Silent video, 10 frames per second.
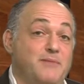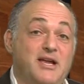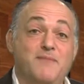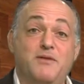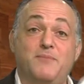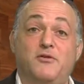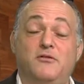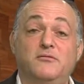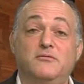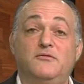making
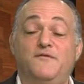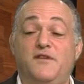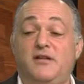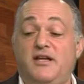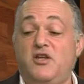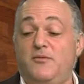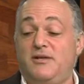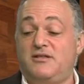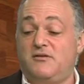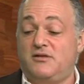people feel like
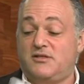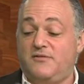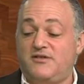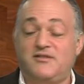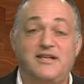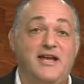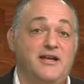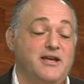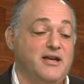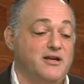humans, and also
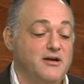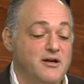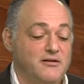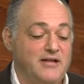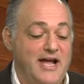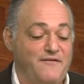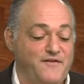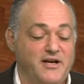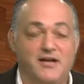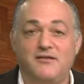entertaining and
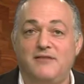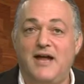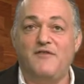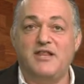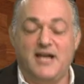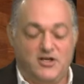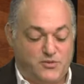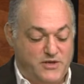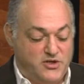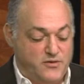laughing and everything
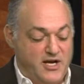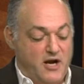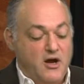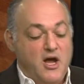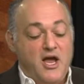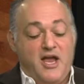else we do here.